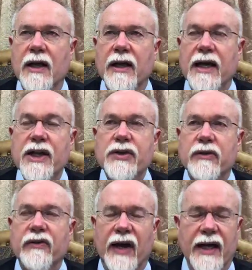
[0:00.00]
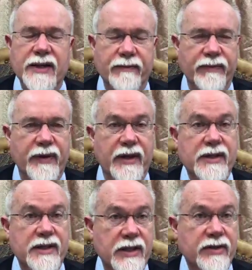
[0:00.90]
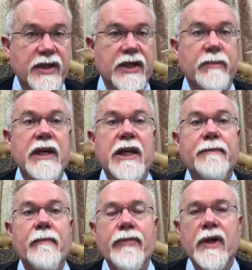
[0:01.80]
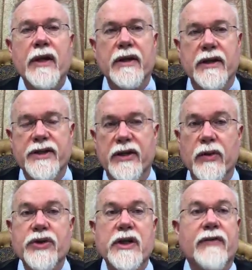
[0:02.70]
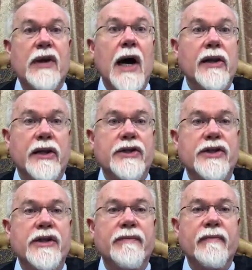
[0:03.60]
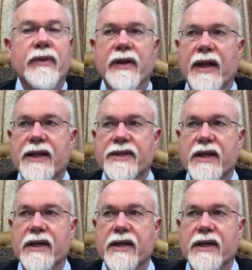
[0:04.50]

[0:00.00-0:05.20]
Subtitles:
In actual fact, and this is interesting to me, this notion of knowledge that's